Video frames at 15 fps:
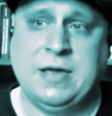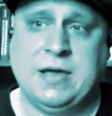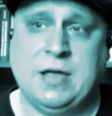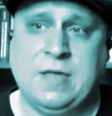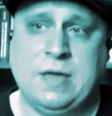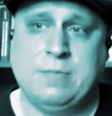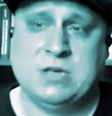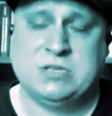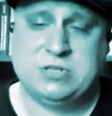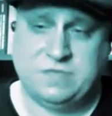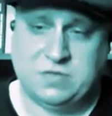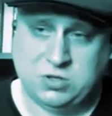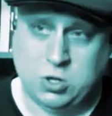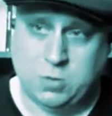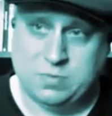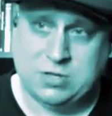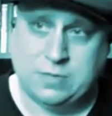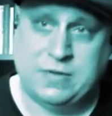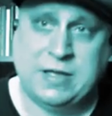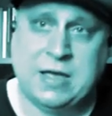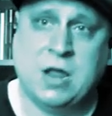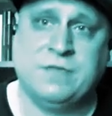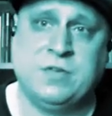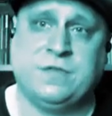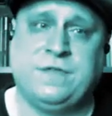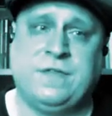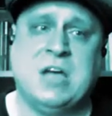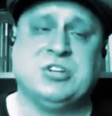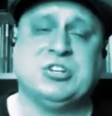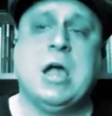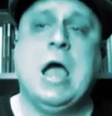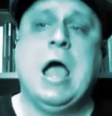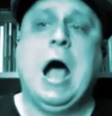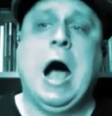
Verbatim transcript: yeah, they must have scooped something out of your flesh.